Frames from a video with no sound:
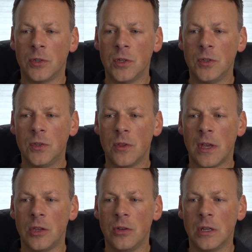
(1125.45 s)
just so
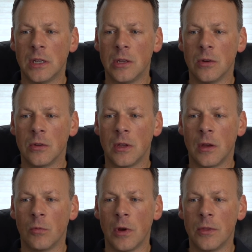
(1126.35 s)
that you can hear
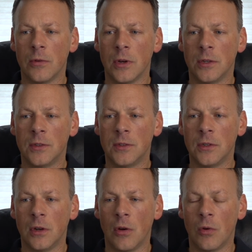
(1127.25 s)
them, whether it's,
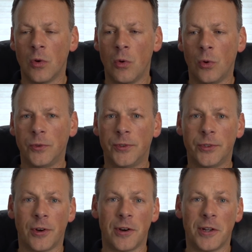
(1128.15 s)
you know, cold
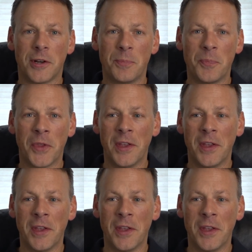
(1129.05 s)
startup,